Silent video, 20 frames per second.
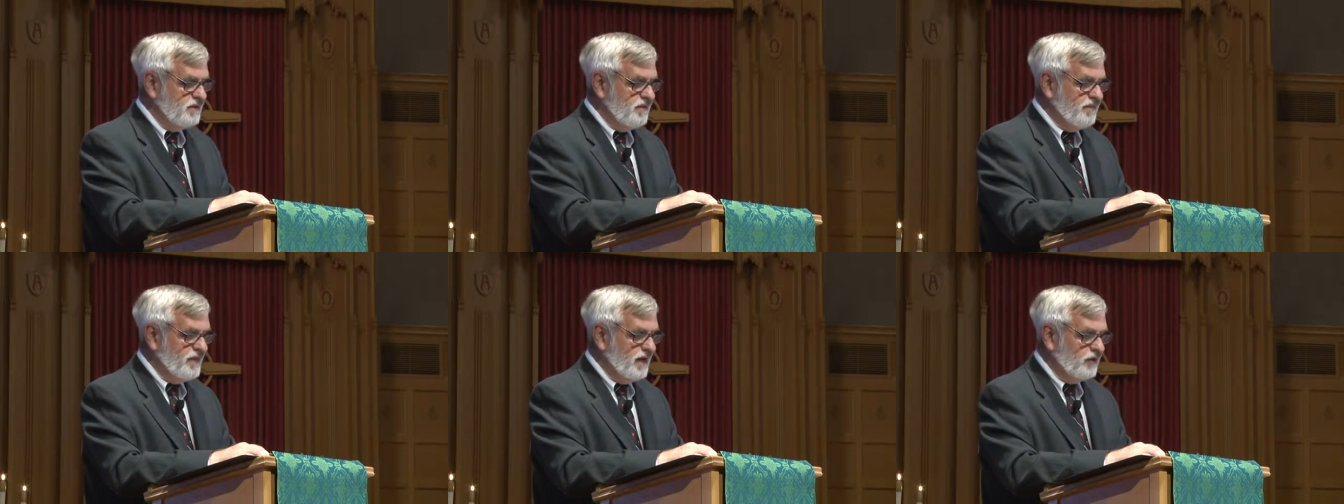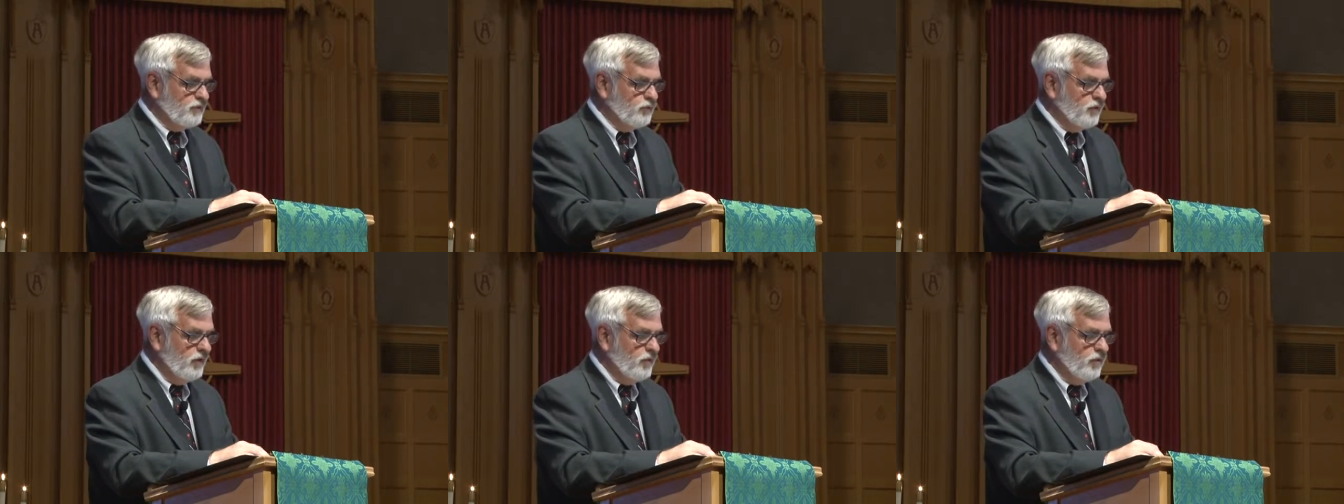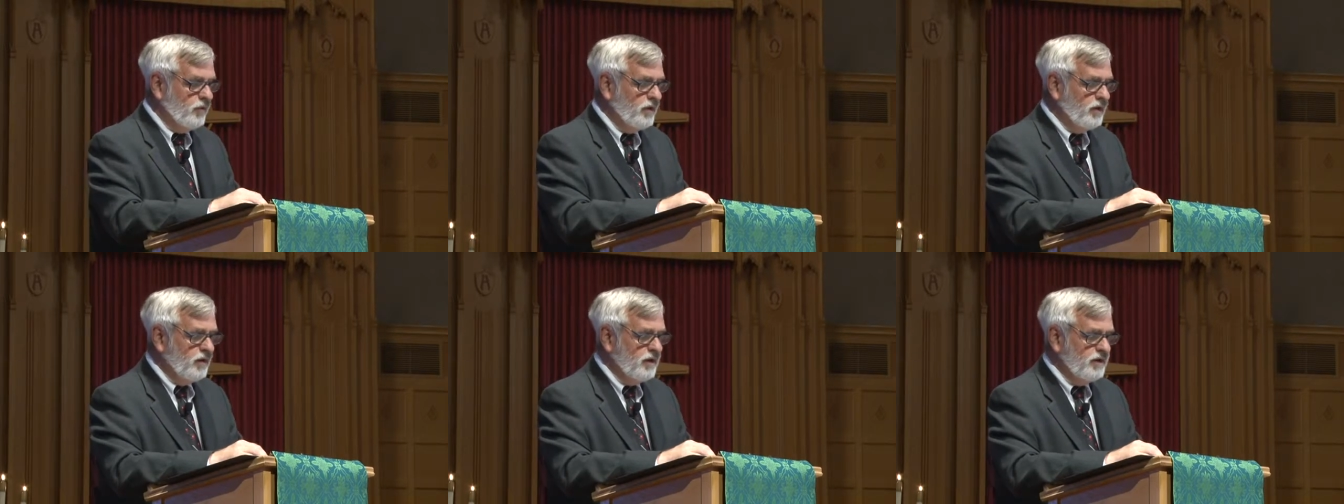That we
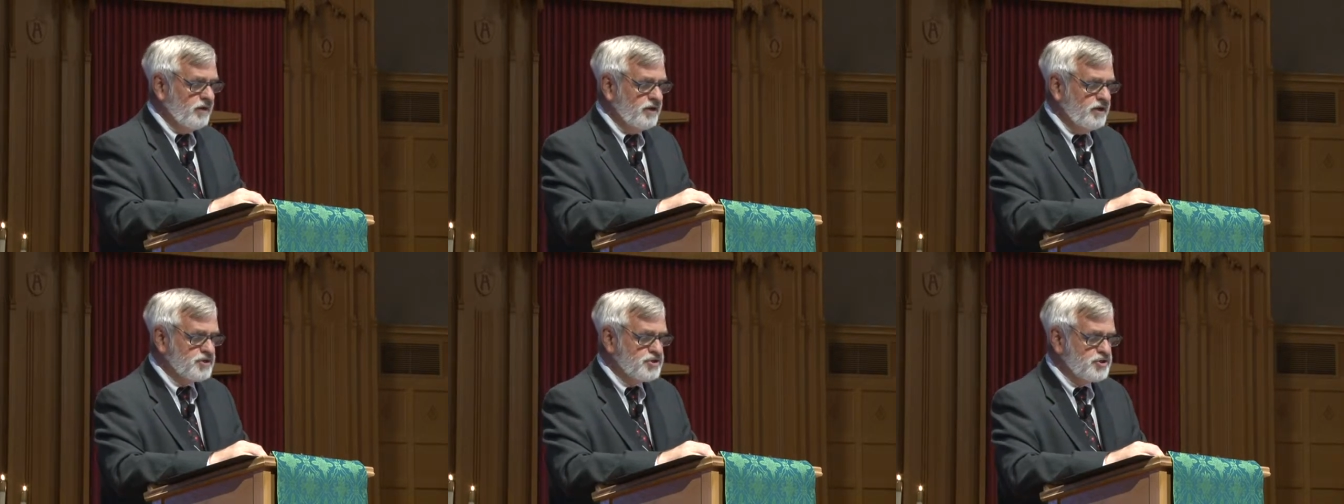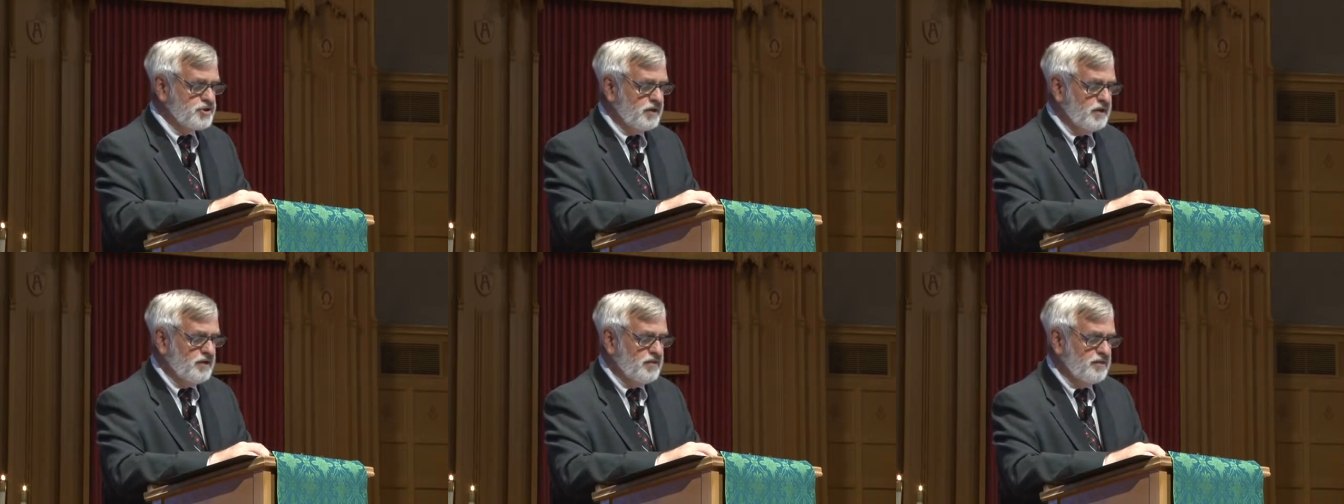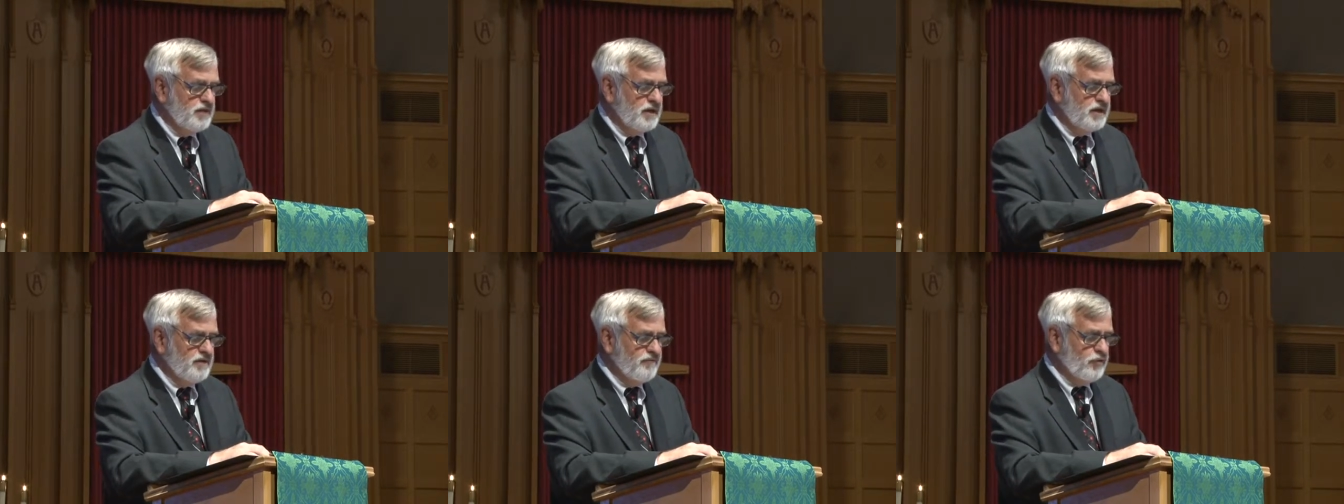will initially
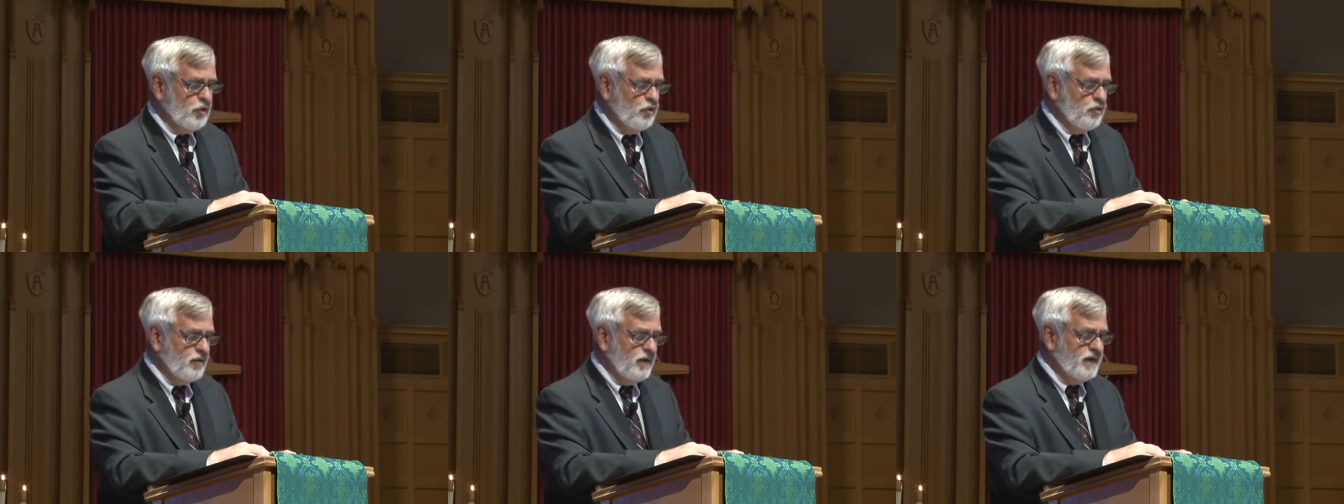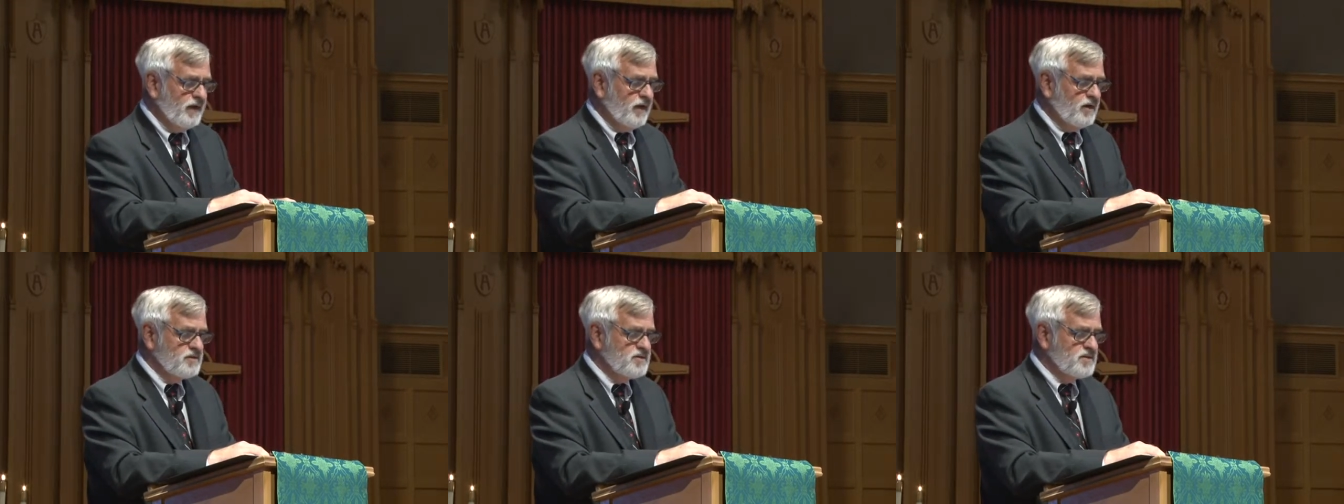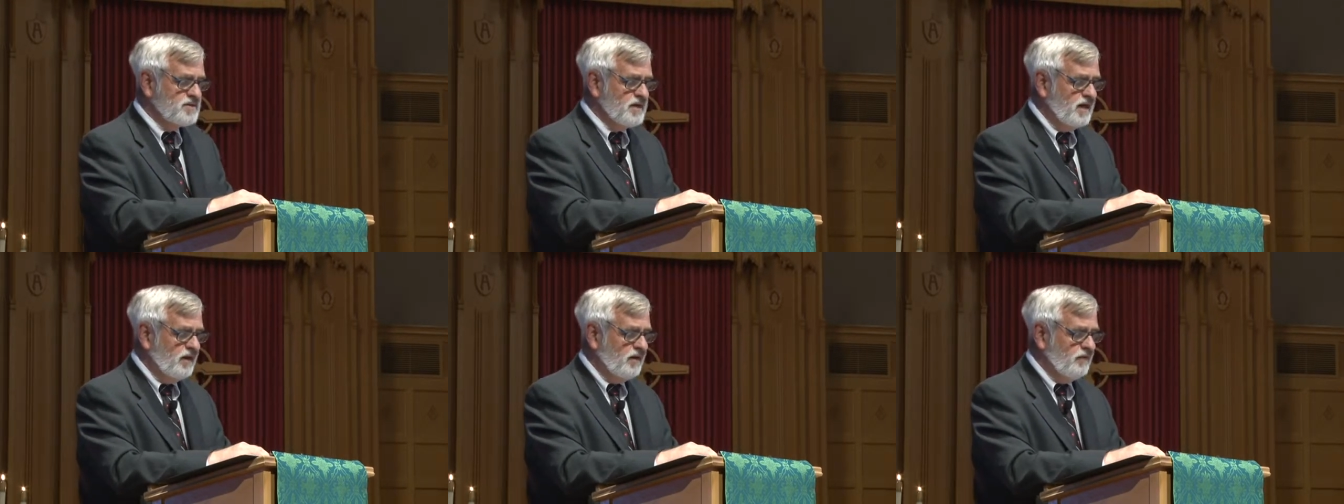think of only
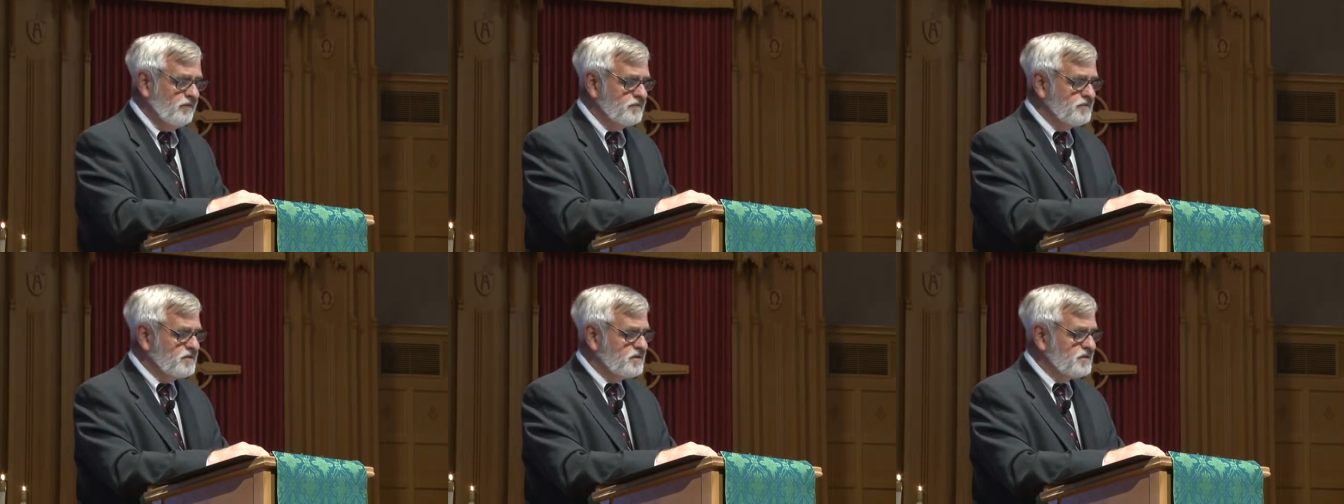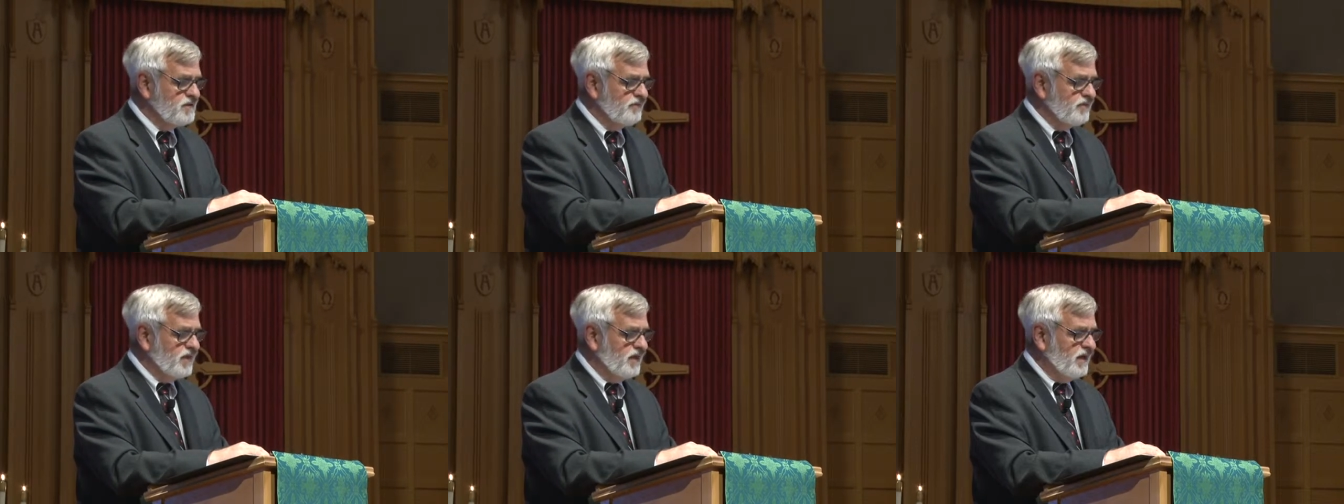ourselves